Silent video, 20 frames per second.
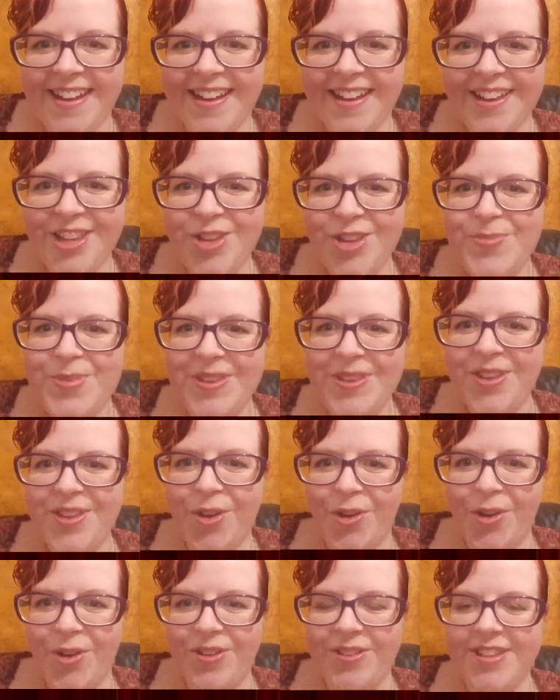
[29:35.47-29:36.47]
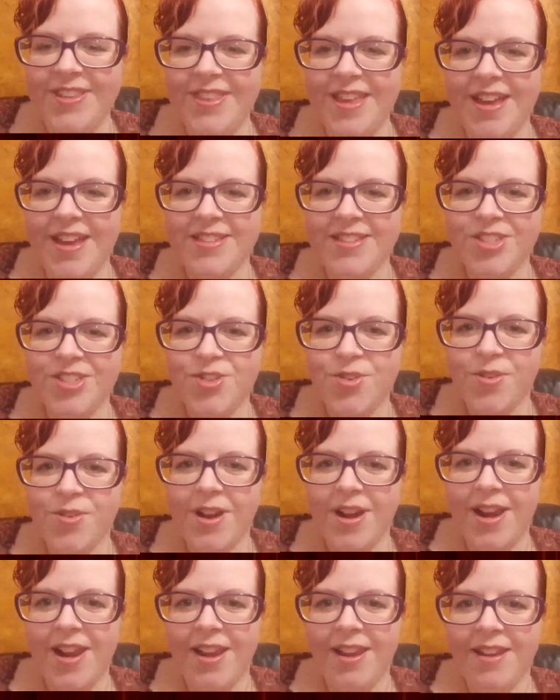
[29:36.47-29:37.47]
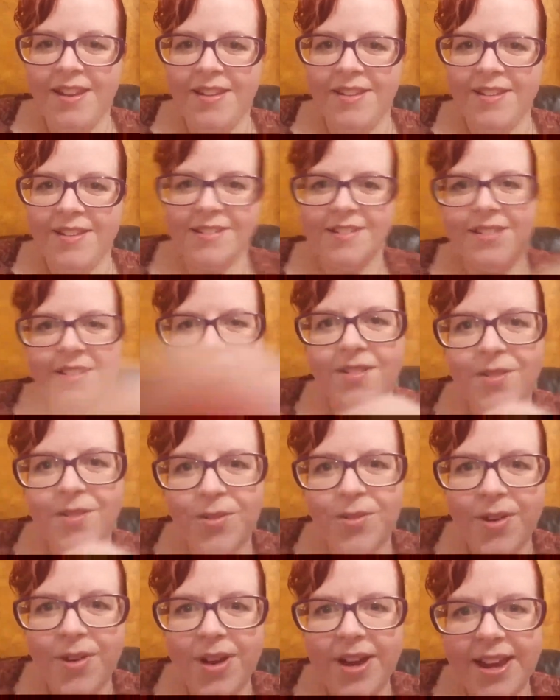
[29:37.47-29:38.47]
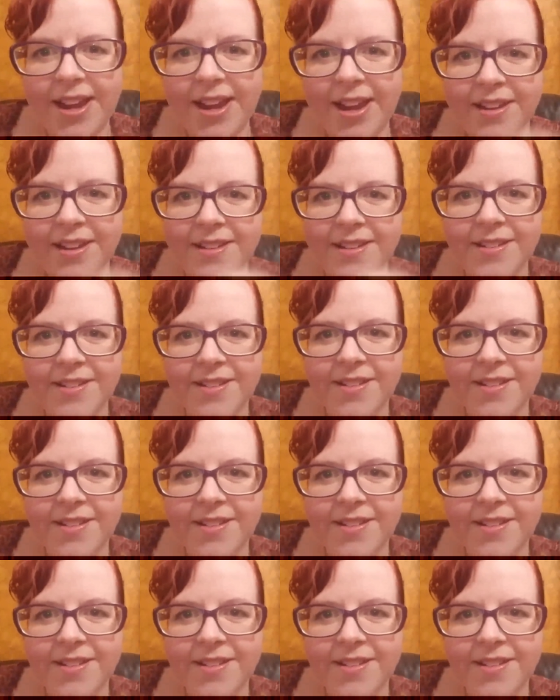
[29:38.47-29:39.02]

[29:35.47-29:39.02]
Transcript: You'd be the girl in that story? Why?